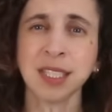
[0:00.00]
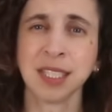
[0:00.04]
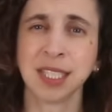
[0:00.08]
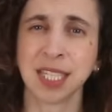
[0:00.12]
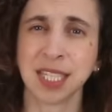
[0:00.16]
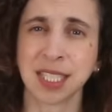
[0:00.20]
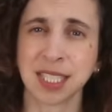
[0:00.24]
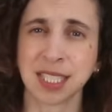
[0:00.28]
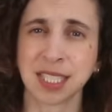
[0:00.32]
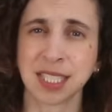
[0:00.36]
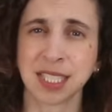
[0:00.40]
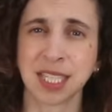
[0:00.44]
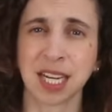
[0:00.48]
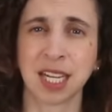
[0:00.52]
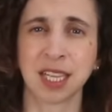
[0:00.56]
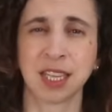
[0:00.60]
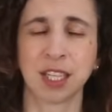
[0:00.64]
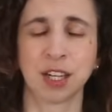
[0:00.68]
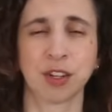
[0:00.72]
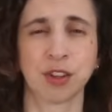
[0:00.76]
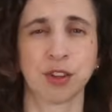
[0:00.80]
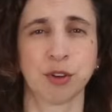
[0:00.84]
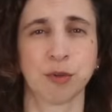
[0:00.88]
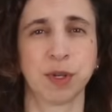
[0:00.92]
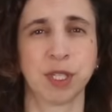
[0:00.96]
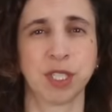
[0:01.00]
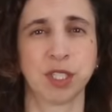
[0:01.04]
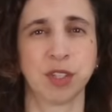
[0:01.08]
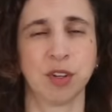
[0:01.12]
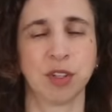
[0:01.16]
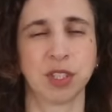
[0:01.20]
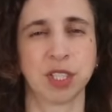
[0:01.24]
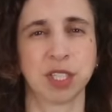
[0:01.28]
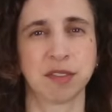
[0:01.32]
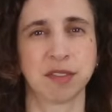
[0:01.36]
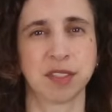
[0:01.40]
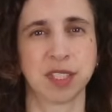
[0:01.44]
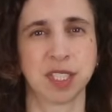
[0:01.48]
Instead, they're the
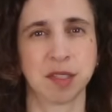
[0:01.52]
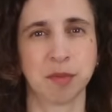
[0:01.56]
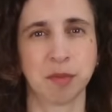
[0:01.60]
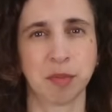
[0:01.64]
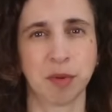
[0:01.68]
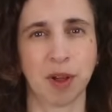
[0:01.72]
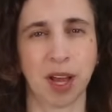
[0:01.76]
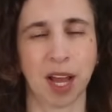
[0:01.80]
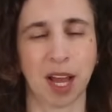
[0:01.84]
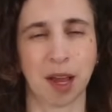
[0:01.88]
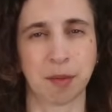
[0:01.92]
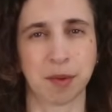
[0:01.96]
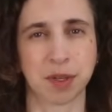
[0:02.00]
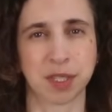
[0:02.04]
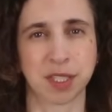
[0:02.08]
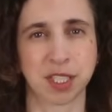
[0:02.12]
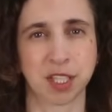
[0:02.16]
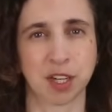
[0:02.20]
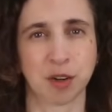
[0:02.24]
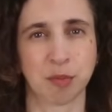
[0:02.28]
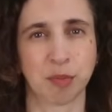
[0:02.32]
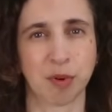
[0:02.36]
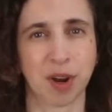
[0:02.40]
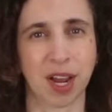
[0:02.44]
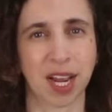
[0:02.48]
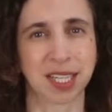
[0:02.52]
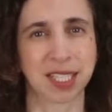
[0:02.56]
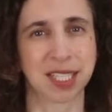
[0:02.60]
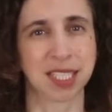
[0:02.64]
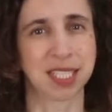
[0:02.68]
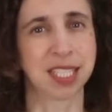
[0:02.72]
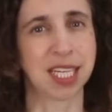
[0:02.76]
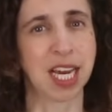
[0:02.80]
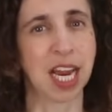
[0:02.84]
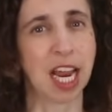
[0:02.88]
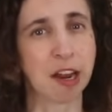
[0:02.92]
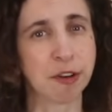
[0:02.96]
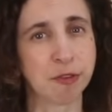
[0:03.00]
result of simple habits that are
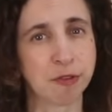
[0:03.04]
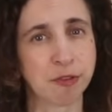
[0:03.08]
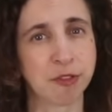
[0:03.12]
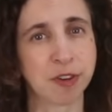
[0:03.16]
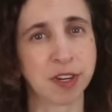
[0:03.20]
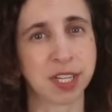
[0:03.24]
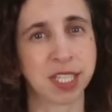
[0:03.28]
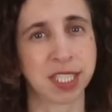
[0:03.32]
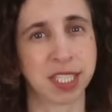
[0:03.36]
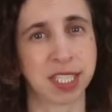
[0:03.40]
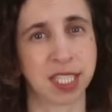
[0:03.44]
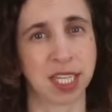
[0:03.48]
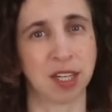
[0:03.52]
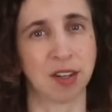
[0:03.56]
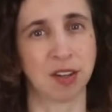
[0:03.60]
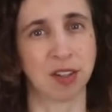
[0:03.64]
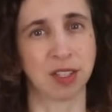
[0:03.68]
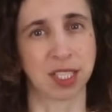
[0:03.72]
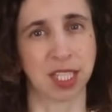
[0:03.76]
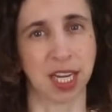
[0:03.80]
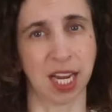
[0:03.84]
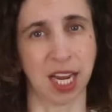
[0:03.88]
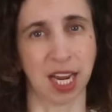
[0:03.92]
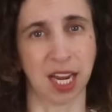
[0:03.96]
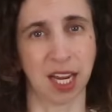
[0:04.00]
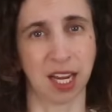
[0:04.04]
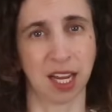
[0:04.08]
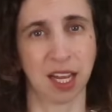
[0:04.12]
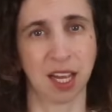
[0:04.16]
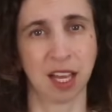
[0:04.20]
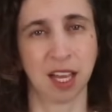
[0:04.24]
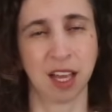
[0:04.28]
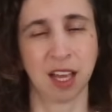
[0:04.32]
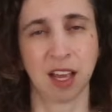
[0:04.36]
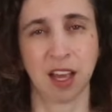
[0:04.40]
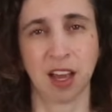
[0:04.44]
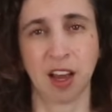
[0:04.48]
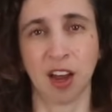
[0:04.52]
practiced every single day,
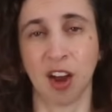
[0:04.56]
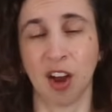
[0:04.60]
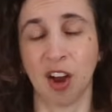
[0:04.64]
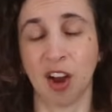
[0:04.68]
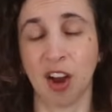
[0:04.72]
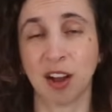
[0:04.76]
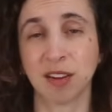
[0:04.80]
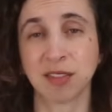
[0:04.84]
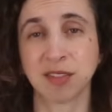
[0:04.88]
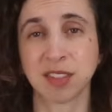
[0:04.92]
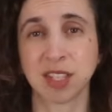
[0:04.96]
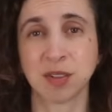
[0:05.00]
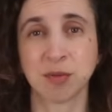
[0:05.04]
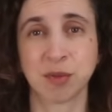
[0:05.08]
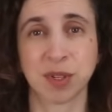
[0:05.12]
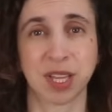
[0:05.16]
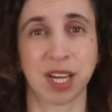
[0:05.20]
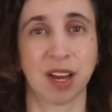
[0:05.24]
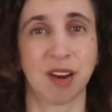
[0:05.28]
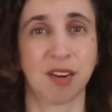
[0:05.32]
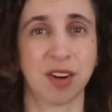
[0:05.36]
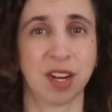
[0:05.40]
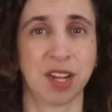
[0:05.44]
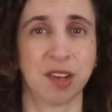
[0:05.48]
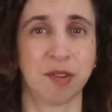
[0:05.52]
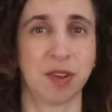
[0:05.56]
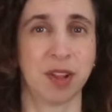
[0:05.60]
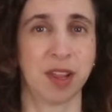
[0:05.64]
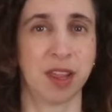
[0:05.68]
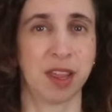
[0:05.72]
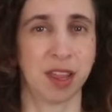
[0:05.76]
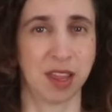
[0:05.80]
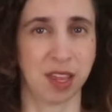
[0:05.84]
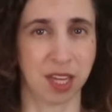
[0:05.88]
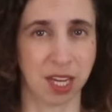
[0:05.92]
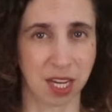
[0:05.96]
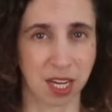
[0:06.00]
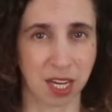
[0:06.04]
often without even
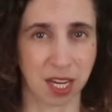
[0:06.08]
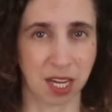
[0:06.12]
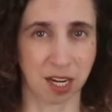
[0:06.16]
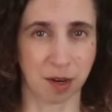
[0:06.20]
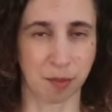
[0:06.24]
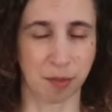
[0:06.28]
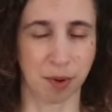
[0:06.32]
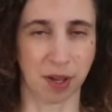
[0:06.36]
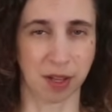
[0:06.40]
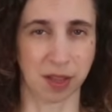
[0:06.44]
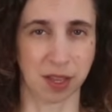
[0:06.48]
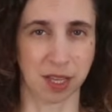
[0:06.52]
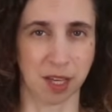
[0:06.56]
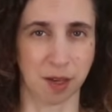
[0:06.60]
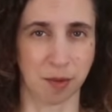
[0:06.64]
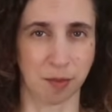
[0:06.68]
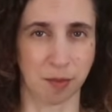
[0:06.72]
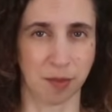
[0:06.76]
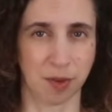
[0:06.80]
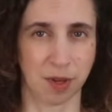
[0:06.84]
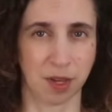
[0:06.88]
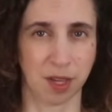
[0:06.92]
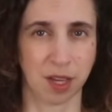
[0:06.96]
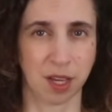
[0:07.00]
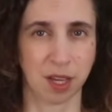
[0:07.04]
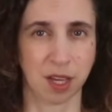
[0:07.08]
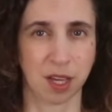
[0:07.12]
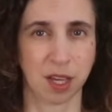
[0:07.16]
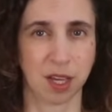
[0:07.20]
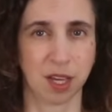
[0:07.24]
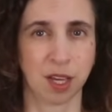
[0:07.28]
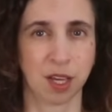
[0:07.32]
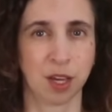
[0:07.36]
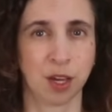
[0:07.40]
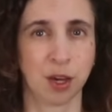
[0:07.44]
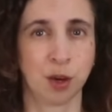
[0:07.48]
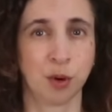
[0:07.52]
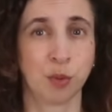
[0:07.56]
thinking about them.
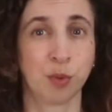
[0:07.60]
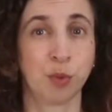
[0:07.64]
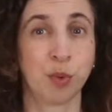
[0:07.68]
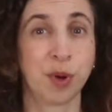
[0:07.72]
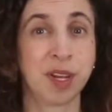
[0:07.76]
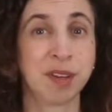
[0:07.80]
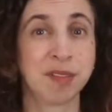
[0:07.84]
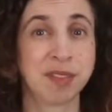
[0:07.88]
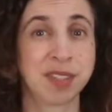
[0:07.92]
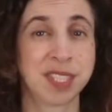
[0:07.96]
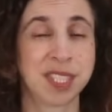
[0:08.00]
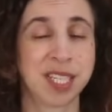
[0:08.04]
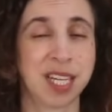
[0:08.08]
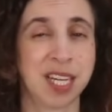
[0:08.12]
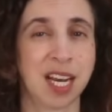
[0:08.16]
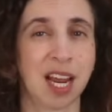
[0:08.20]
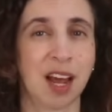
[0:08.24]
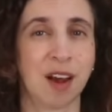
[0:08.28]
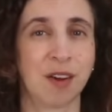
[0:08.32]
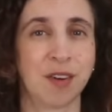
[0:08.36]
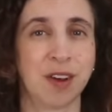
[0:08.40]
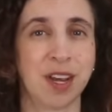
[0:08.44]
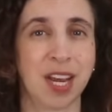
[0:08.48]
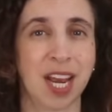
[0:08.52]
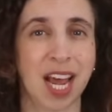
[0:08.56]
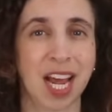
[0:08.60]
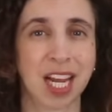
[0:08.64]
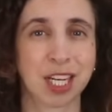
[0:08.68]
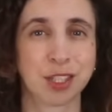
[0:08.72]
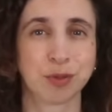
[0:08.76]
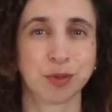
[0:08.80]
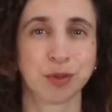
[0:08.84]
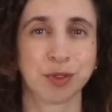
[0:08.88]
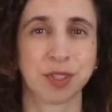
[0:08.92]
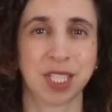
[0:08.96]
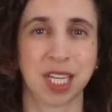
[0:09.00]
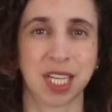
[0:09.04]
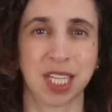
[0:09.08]
We've seen how
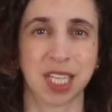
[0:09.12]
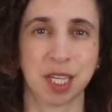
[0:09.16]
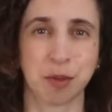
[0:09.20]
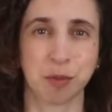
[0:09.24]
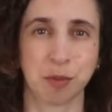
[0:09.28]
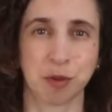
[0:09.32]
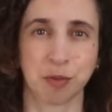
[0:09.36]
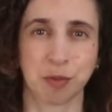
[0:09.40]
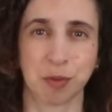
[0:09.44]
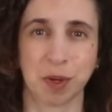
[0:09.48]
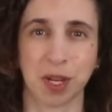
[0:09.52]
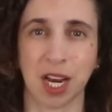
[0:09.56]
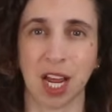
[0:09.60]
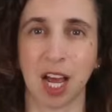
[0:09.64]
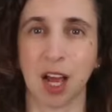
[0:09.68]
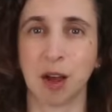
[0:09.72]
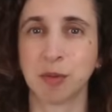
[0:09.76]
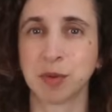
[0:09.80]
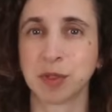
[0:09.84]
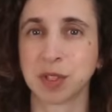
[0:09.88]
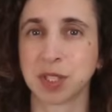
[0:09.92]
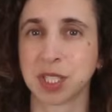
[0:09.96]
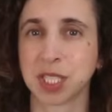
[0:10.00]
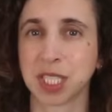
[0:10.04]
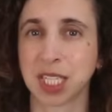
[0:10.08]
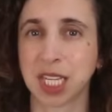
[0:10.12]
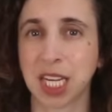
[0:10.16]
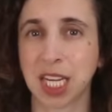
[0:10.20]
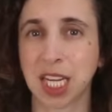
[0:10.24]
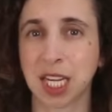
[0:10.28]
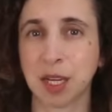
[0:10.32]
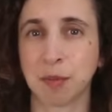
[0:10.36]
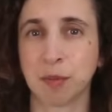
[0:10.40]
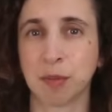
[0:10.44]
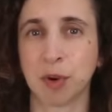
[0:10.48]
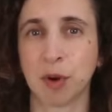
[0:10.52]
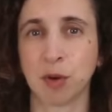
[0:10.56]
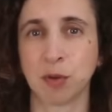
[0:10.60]
natural daily movement helps to
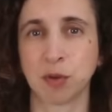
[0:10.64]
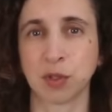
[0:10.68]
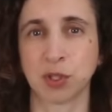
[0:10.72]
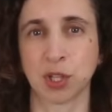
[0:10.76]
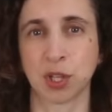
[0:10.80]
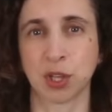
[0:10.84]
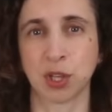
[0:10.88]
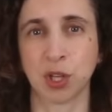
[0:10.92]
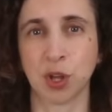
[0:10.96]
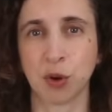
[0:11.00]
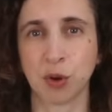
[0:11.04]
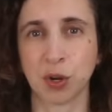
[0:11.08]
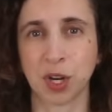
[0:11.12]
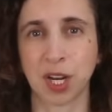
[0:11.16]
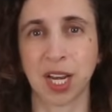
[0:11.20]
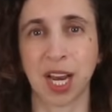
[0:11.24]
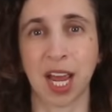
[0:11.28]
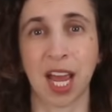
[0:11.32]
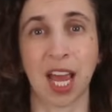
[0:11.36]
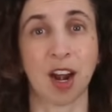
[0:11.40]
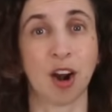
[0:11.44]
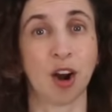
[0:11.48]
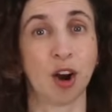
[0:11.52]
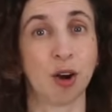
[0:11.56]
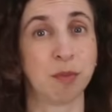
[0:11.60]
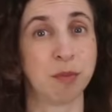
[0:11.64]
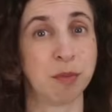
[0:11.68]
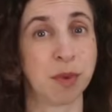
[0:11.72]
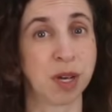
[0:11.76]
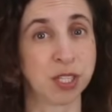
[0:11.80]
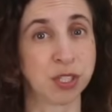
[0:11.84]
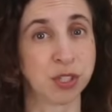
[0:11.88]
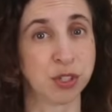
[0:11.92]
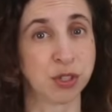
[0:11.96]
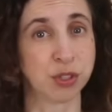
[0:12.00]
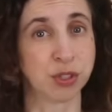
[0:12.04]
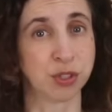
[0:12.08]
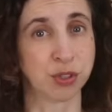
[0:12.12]
keep bones loaded and our
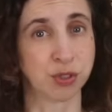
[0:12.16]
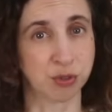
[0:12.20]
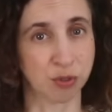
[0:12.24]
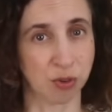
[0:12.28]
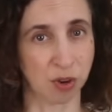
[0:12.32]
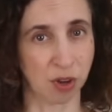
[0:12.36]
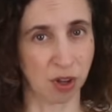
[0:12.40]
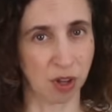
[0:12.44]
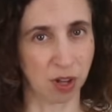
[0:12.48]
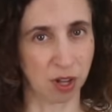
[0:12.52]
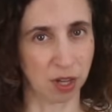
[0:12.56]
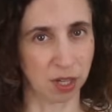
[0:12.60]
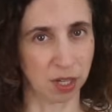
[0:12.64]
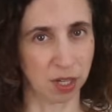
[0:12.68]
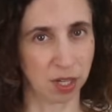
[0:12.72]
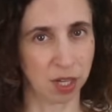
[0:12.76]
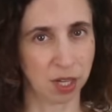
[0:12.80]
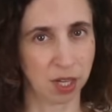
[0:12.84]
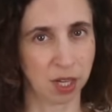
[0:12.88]
muscles strong